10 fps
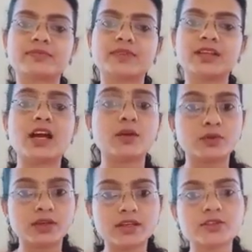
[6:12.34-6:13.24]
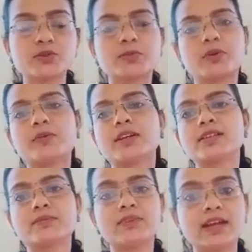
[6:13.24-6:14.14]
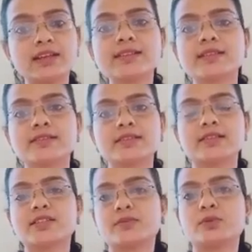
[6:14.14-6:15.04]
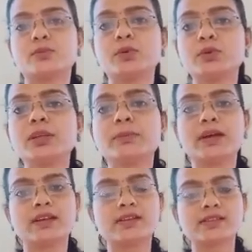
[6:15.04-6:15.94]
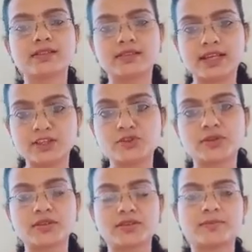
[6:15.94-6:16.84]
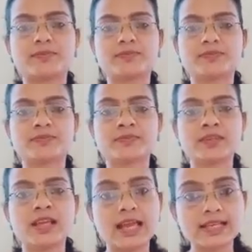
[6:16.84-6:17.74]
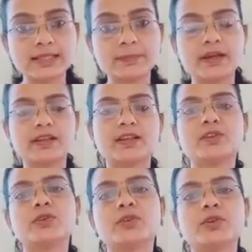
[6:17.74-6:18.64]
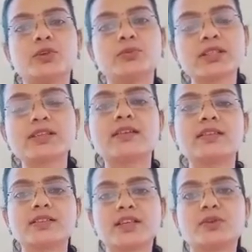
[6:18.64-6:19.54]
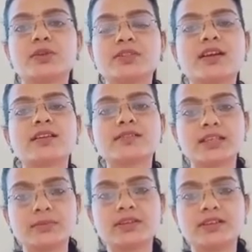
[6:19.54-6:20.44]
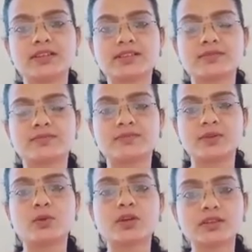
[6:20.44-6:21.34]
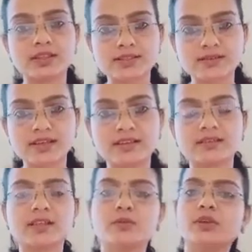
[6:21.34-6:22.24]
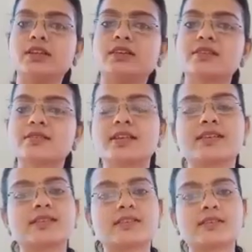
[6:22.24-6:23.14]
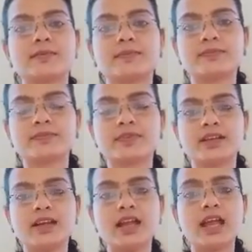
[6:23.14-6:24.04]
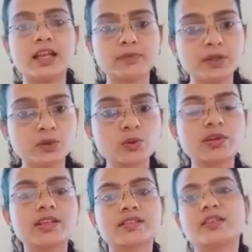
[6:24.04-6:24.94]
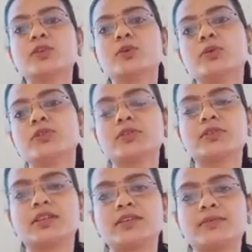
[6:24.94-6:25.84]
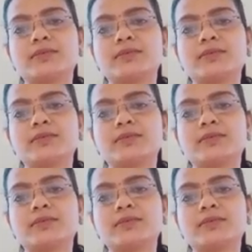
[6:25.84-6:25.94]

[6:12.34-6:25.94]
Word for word: I would like to provide some valid suggestions for both the parents and children. As a parent, you must understand your child's abilities, what are their strengths, their weaknesses, etc. And be a good listener to your children.